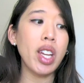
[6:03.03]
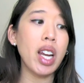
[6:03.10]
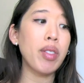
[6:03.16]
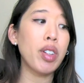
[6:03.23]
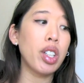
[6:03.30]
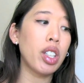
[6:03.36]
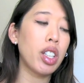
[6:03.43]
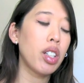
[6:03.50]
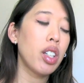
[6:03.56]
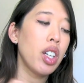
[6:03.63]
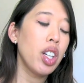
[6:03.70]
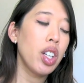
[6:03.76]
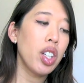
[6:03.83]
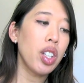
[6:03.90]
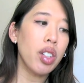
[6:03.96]
never,
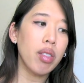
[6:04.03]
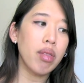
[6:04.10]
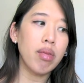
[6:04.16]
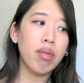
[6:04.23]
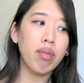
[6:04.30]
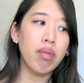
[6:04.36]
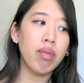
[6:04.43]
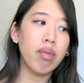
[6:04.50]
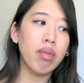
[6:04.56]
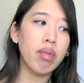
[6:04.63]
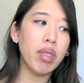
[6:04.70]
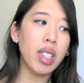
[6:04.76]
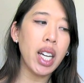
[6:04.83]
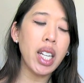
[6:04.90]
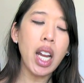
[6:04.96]

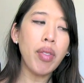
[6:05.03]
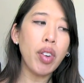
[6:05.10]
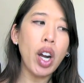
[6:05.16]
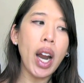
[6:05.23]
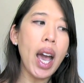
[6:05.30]
I never